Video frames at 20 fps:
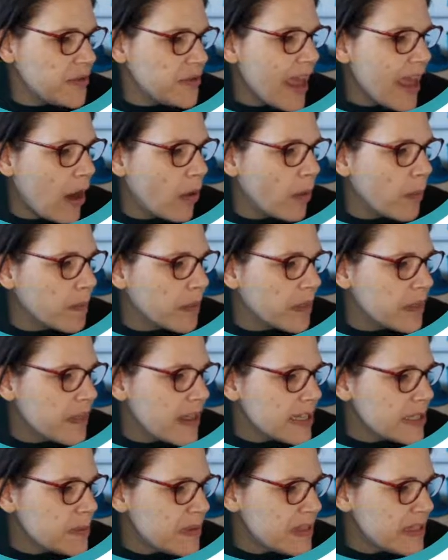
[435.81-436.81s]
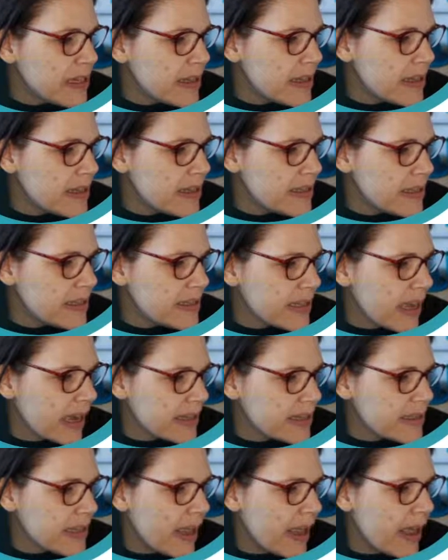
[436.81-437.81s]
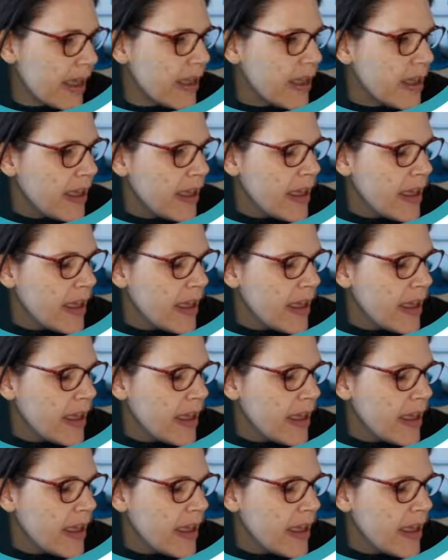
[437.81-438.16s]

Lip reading: Now this particular syntax here,